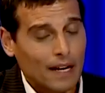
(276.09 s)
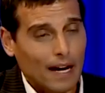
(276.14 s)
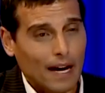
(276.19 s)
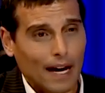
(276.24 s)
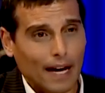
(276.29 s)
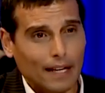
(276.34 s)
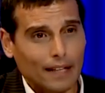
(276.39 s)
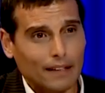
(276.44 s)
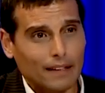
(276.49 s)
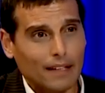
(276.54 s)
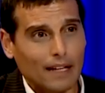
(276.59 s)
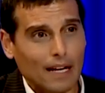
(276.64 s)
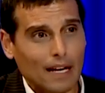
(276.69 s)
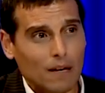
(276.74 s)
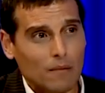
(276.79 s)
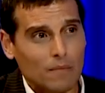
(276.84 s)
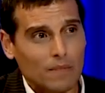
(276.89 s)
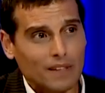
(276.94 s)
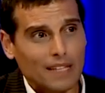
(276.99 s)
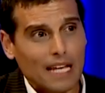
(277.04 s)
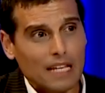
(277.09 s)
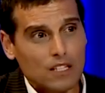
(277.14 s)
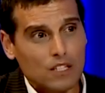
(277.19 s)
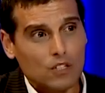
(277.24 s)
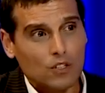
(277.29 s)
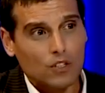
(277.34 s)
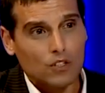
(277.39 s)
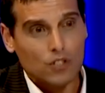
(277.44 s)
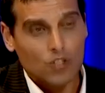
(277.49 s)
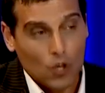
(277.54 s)
and um,
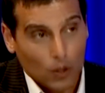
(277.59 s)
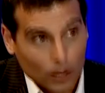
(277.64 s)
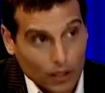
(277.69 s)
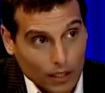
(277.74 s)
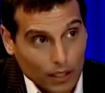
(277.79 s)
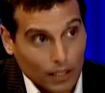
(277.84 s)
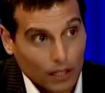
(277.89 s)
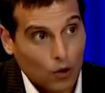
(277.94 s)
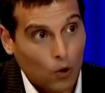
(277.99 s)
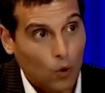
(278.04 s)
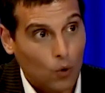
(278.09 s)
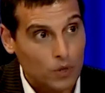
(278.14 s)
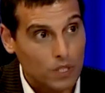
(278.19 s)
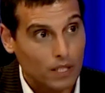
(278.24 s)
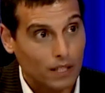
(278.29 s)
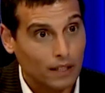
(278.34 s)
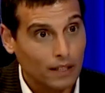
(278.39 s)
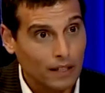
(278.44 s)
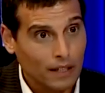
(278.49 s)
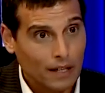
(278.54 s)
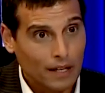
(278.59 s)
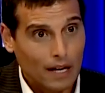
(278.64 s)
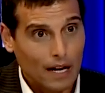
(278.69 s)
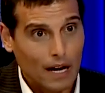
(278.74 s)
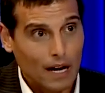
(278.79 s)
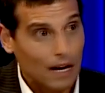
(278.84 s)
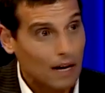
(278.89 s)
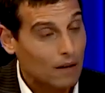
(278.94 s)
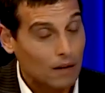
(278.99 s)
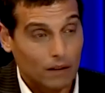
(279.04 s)
that's certainly causing
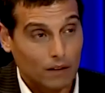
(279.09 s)
uh,